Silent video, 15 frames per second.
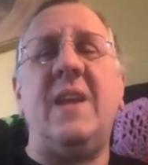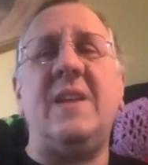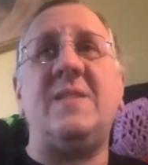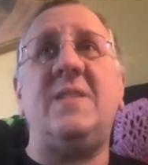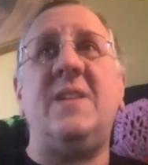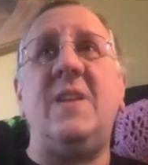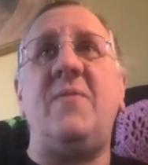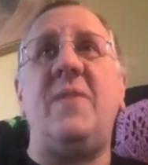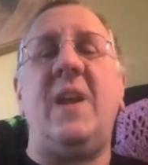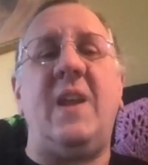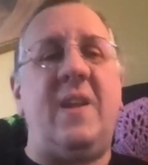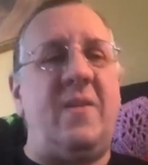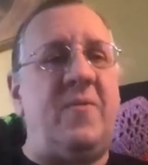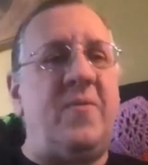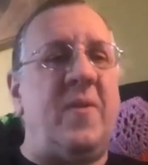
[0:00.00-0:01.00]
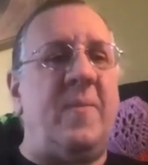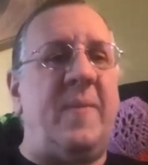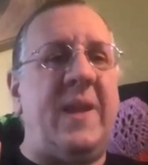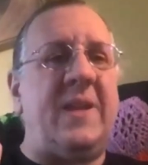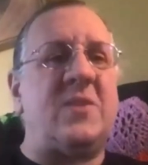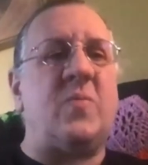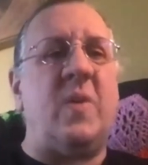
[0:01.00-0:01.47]
deviating from,
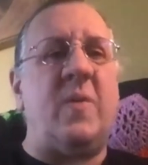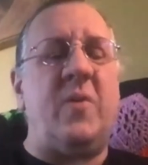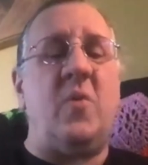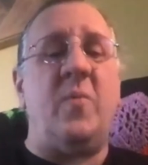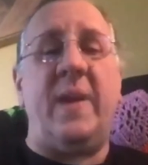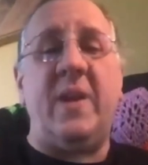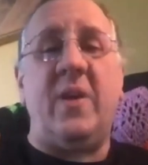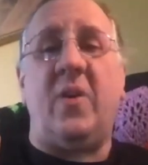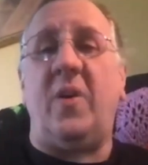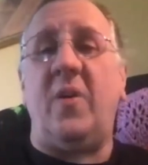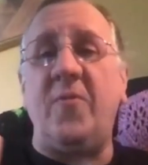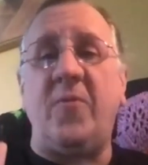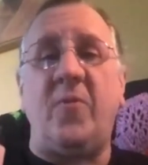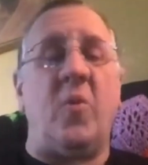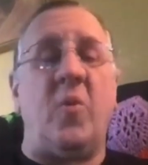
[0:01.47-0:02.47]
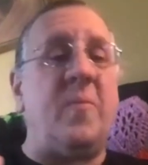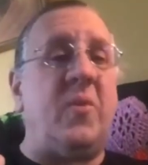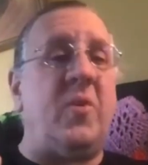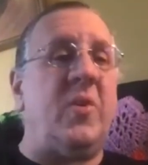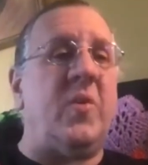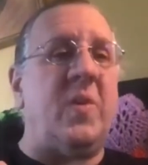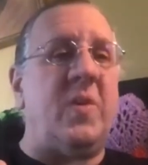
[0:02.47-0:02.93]
I guess, what you might call a
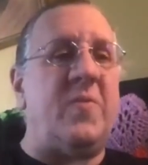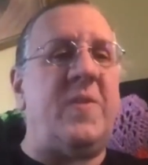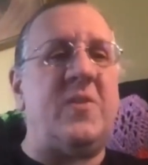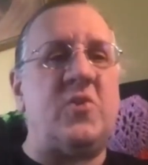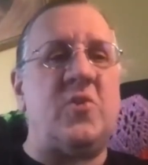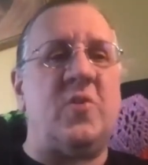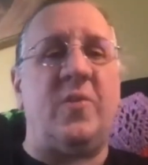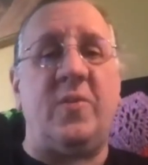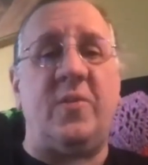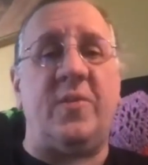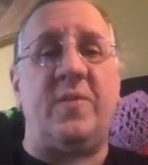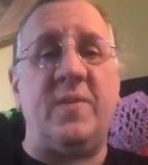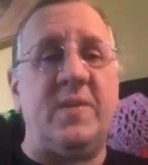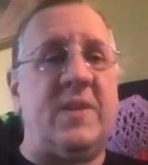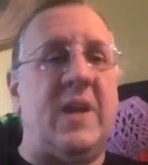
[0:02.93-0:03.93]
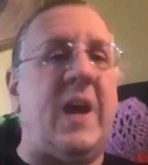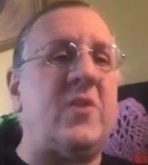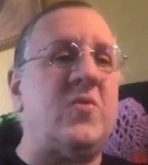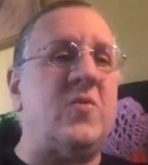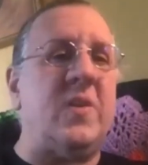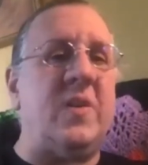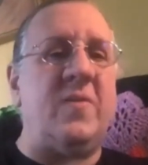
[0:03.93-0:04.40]
formal or official
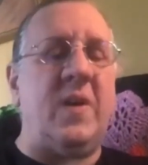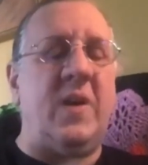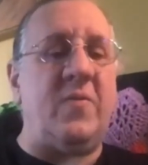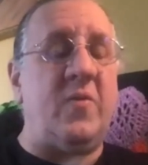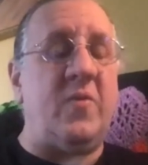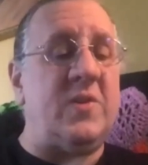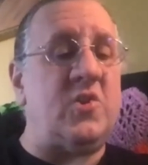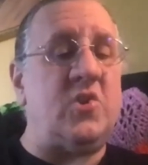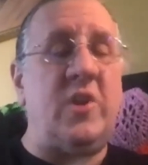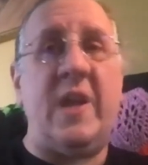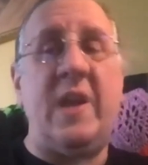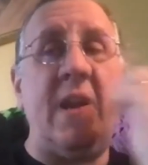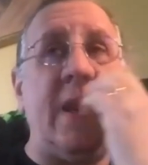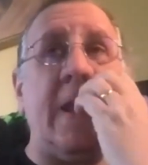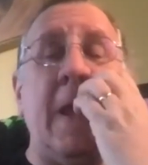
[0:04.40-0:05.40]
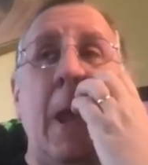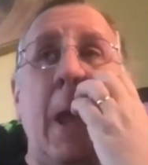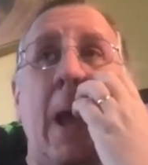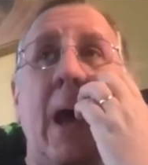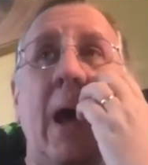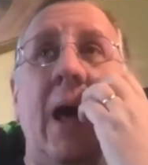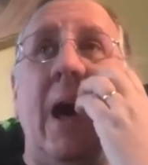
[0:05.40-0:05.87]
doctrine of Christianity,
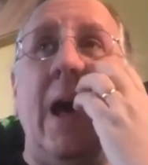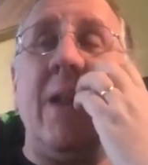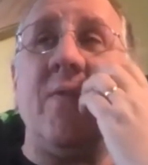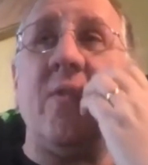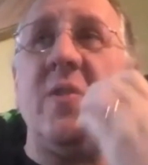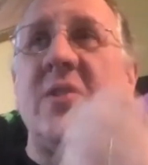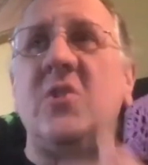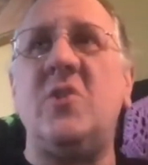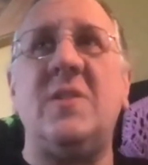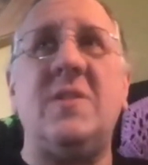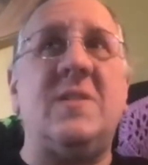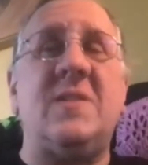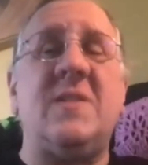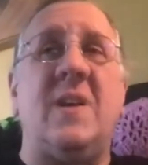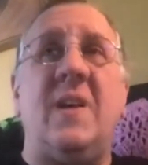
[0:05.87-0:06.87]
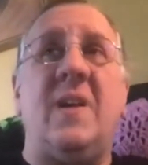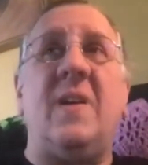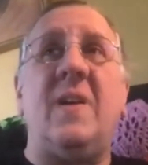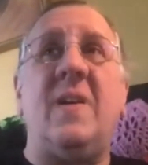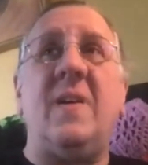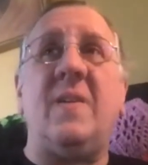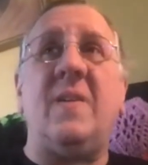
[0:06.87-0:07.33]
a lot of Christians
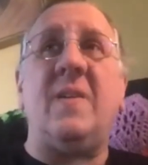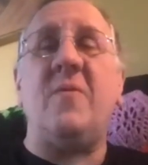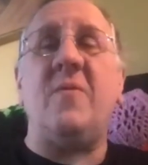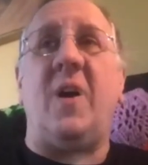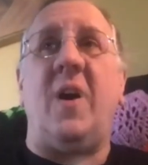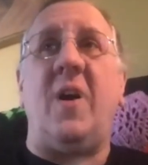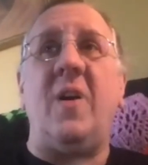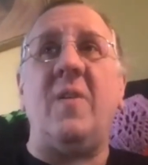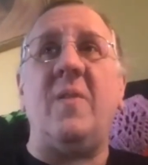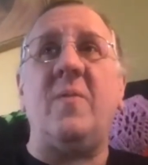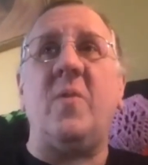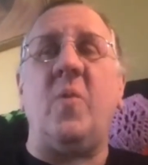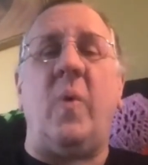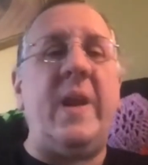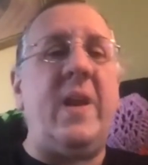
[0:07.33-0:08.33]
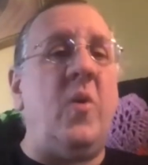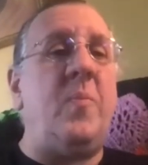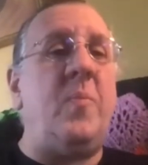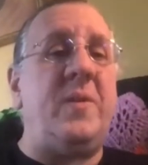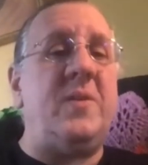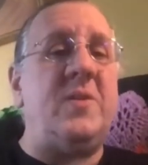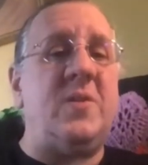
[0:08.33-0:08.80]
are quite
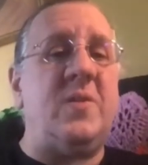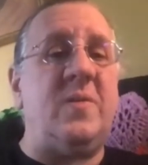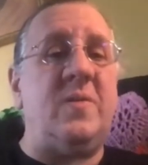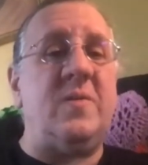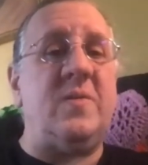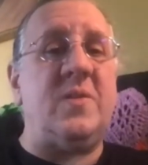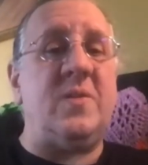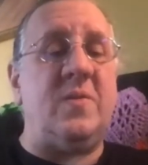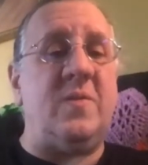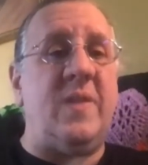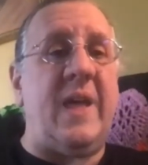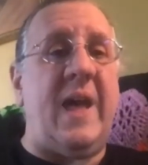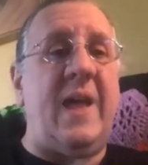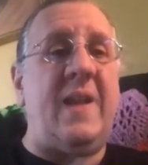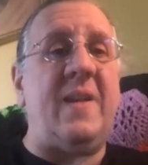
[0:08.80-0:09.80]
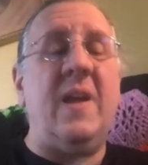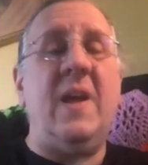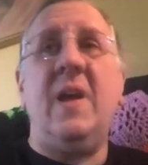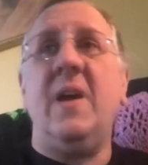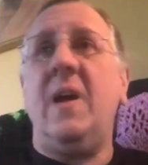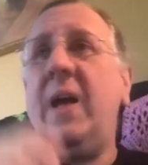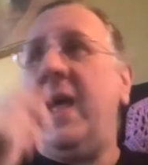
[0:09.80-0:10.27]
open to that.
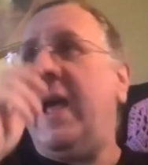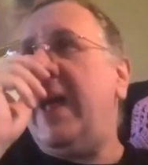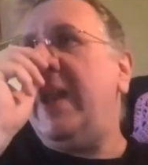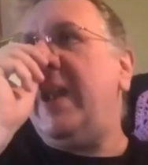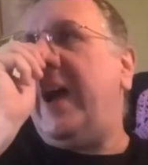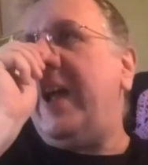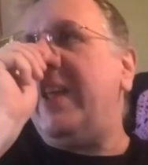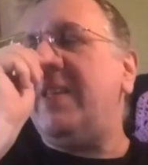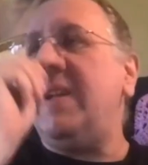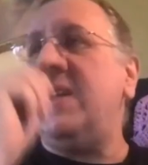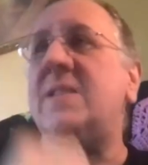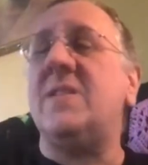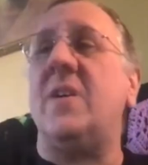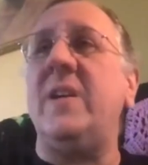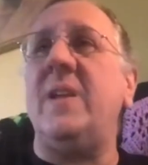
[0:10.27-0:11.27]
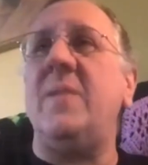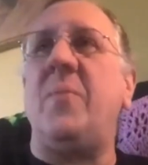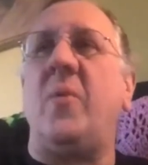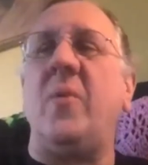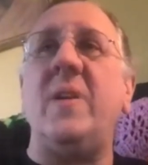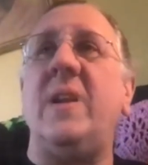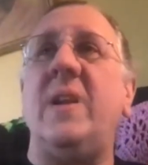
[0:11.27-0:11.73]
And I think it's
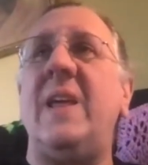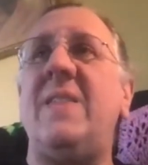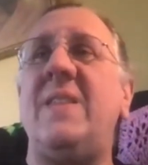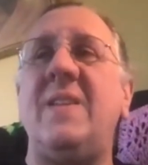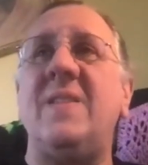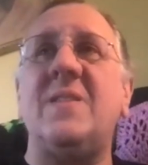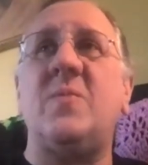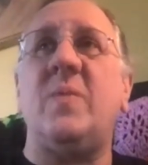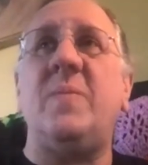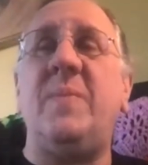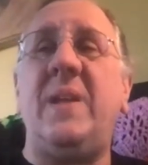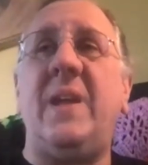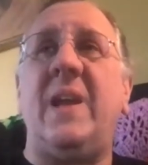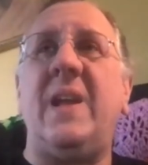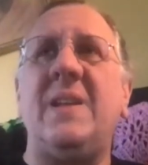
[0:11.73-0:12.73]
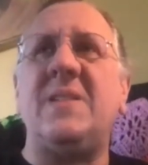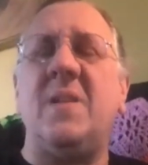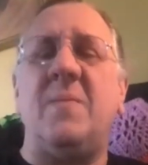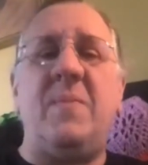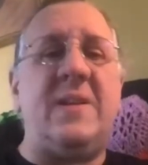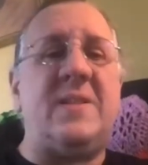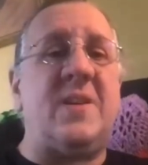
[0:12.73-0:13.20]
important, and I think this would be, I guess, a
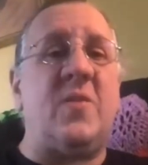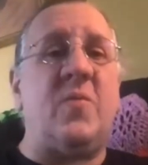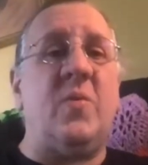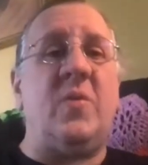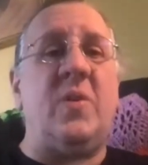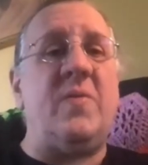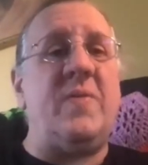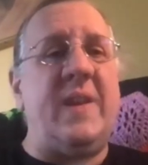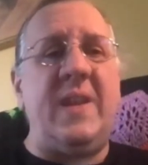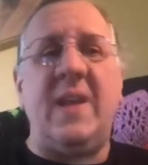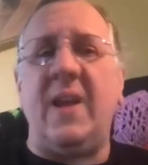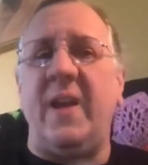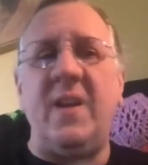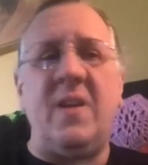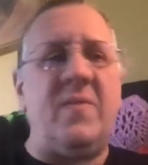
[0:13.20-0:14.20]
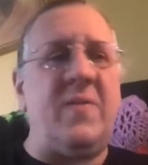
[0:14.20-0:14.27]
basic rule of any kind of